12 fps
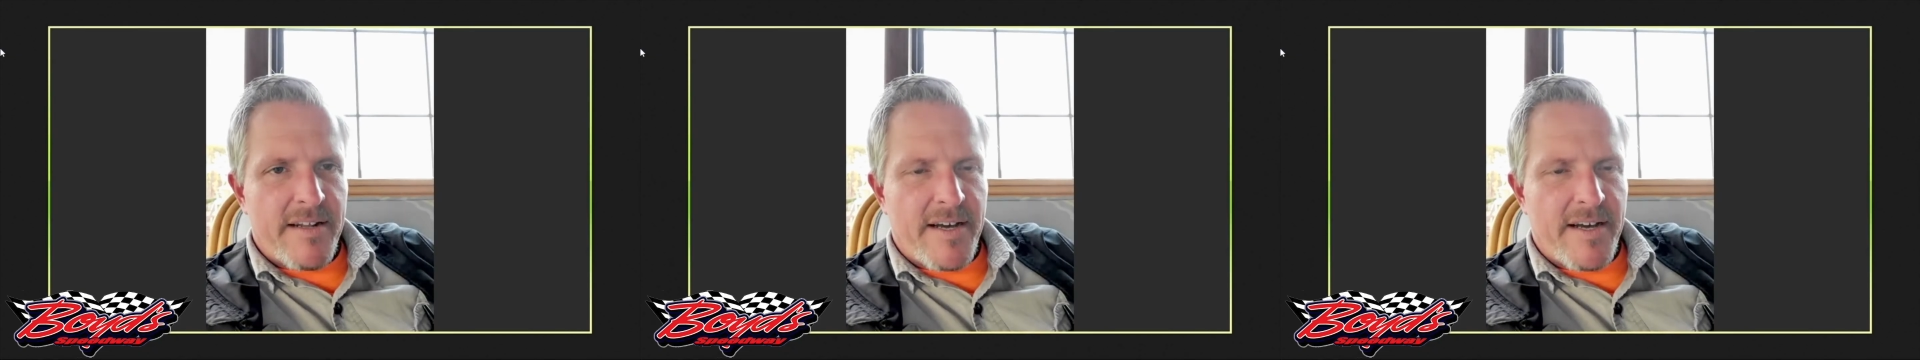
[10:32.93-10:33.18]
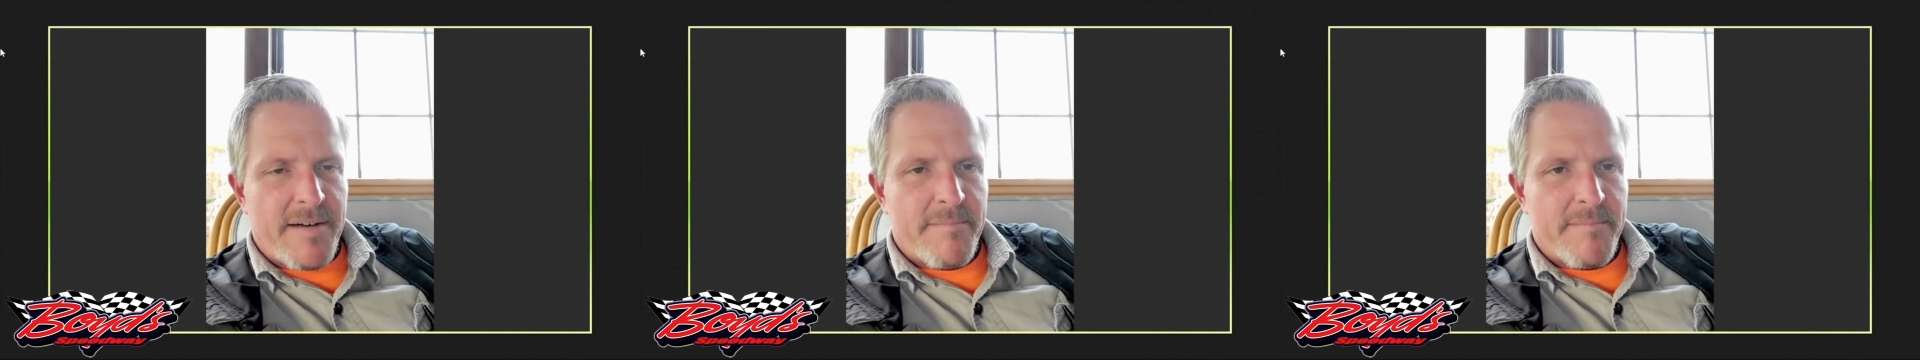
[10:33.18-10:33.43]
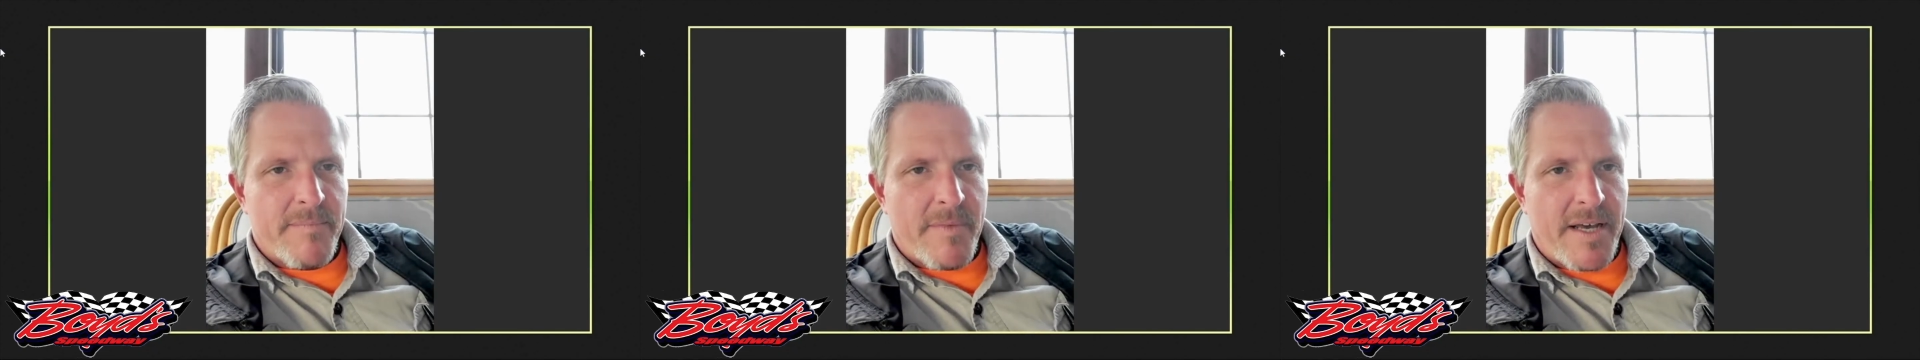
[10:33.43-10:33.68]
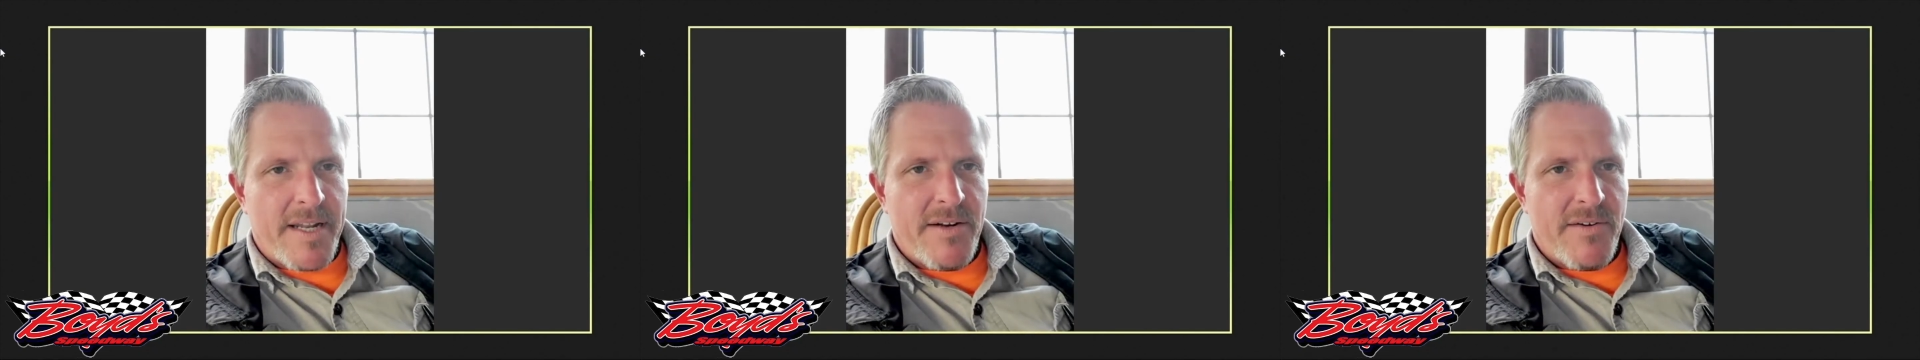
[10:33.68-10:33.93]
I
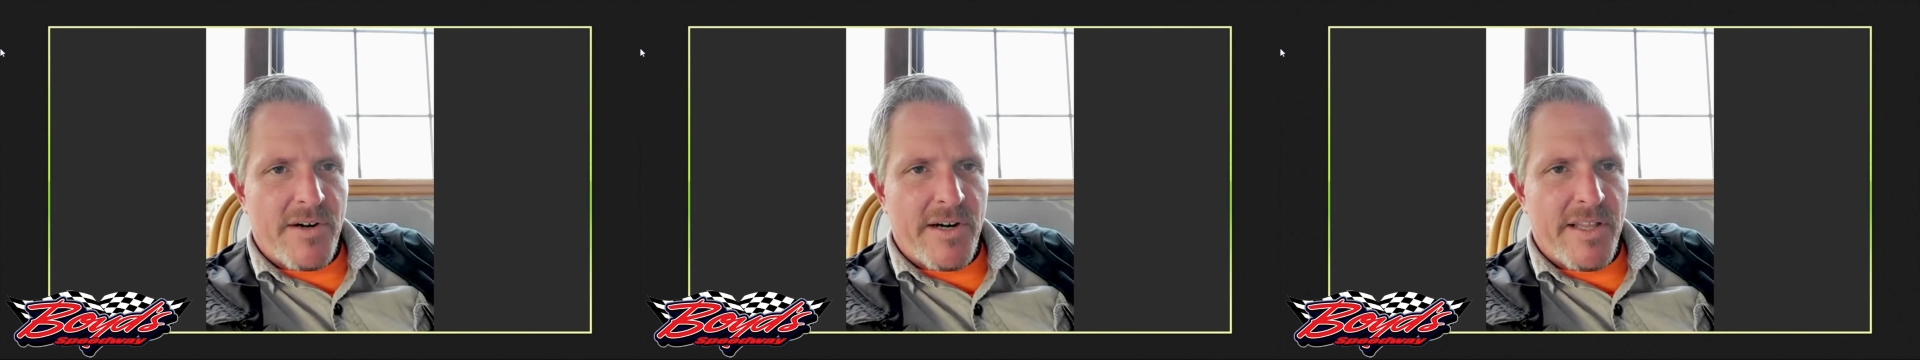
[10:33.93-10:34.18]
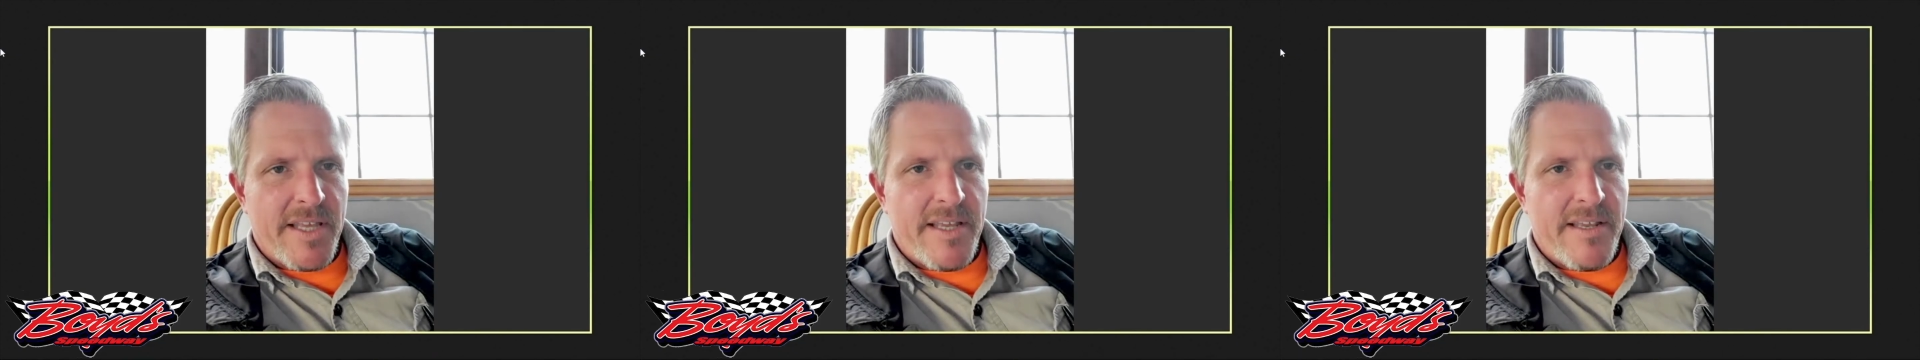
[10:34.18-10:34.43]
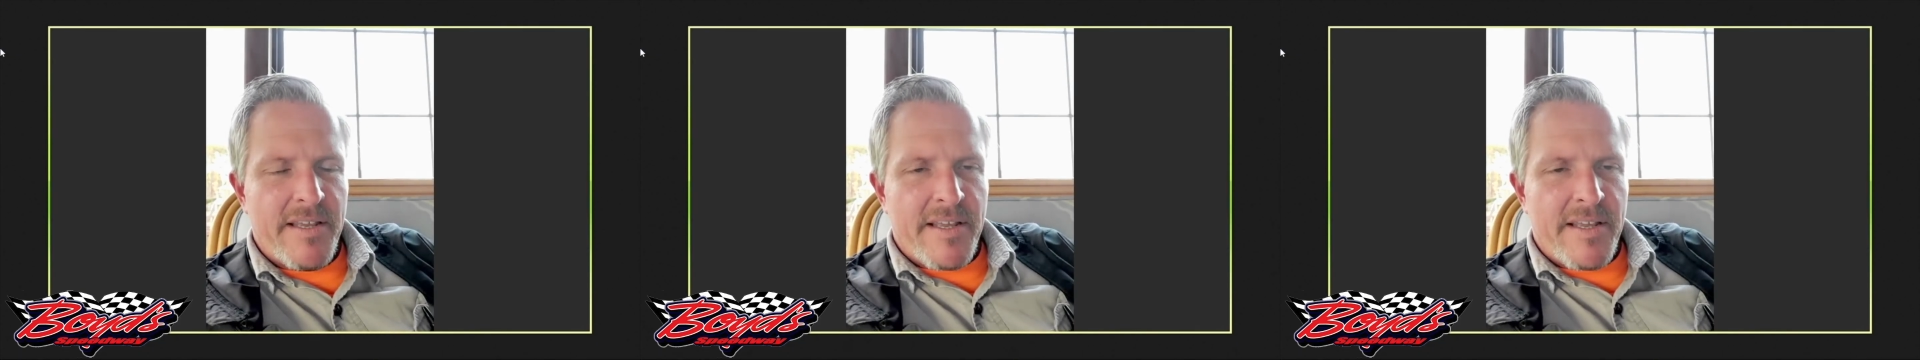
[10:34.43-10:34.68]
didn't really